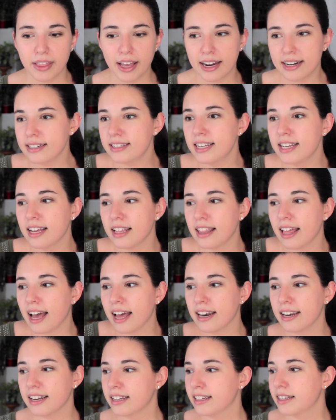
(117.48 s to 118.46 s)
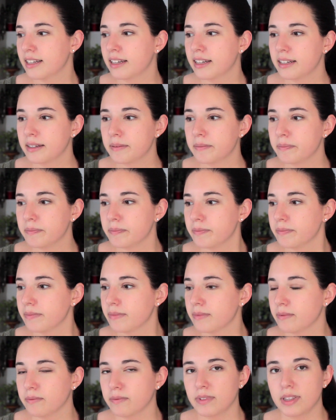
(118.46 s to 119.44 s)
The idea that
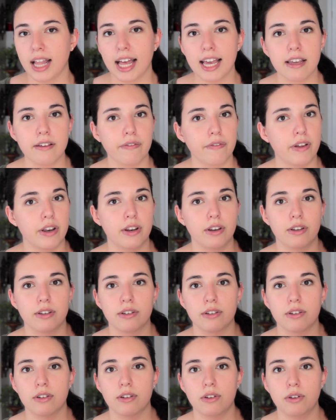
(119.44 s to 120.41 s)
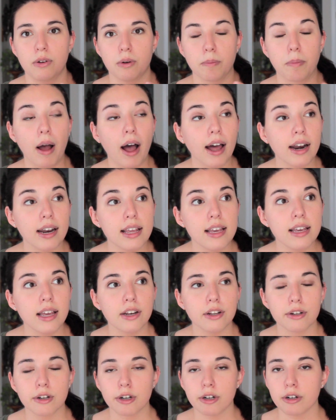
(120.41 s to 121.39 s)
life and your body
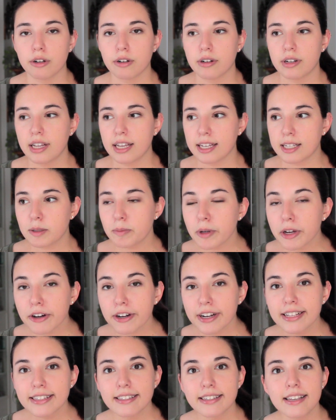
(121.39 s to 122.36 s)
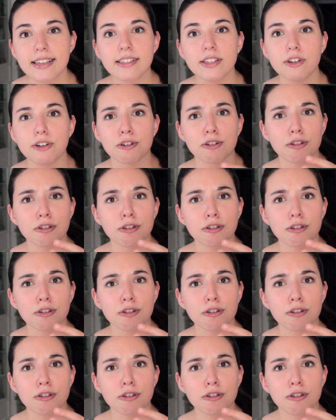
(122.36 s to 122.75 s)
and your experiences and